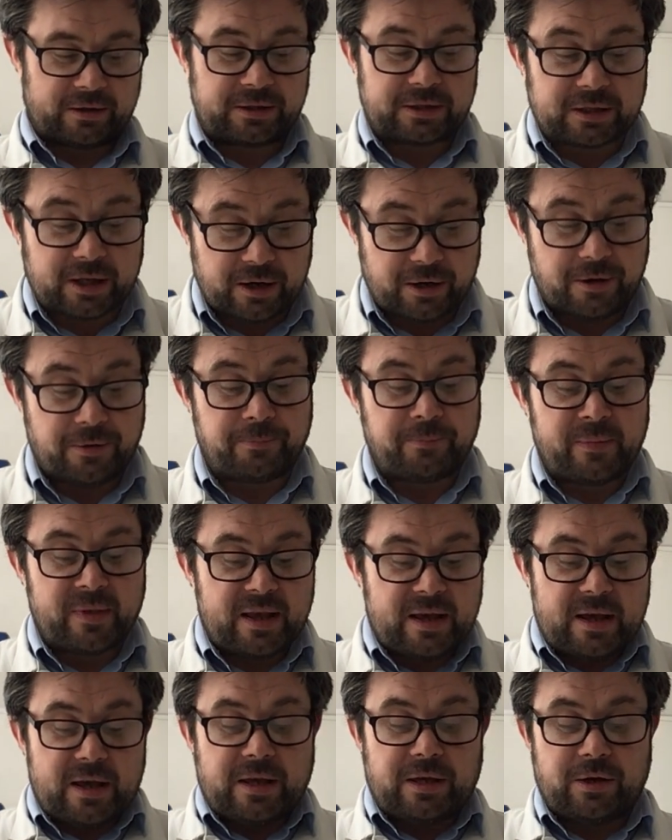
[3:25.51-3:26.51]
So
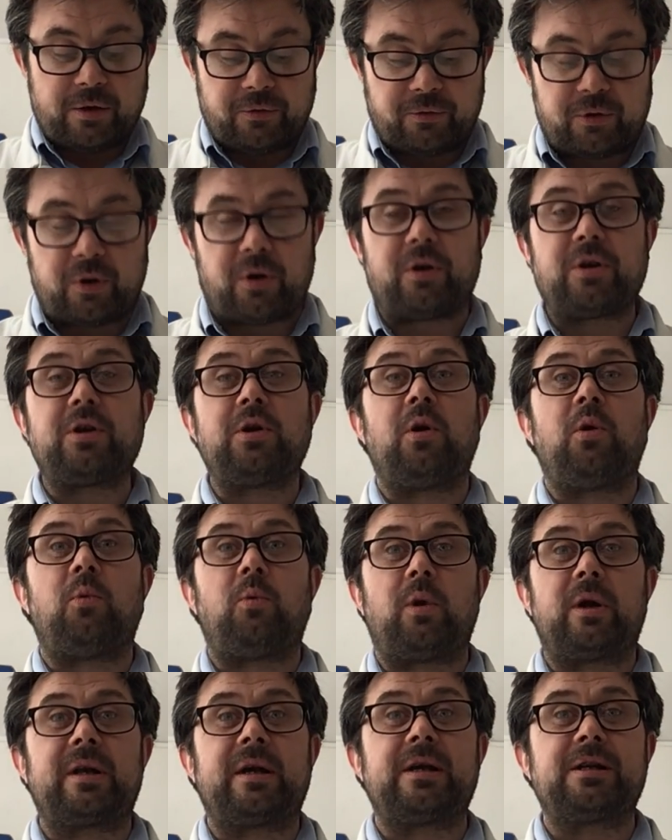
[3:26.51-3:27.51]
you've got your
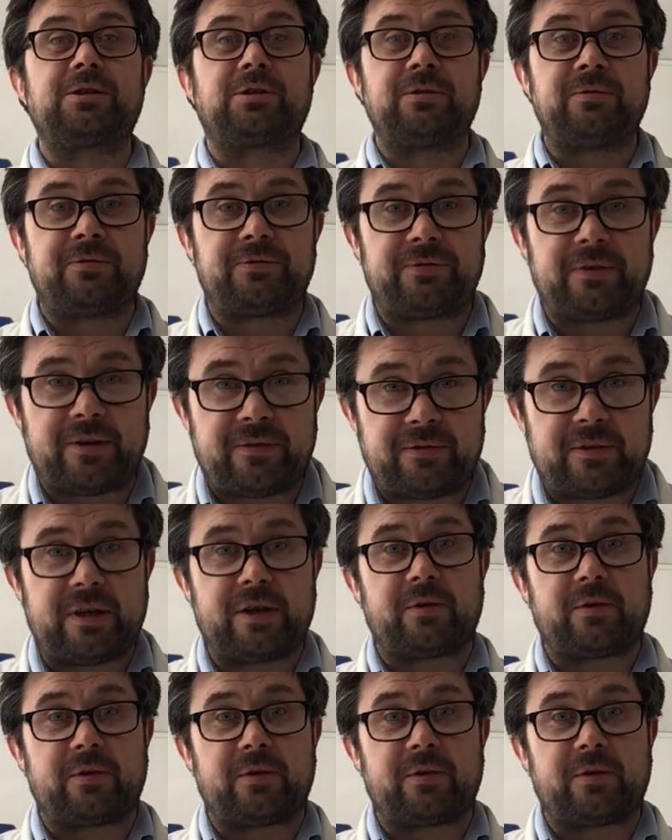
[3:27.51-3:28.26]
150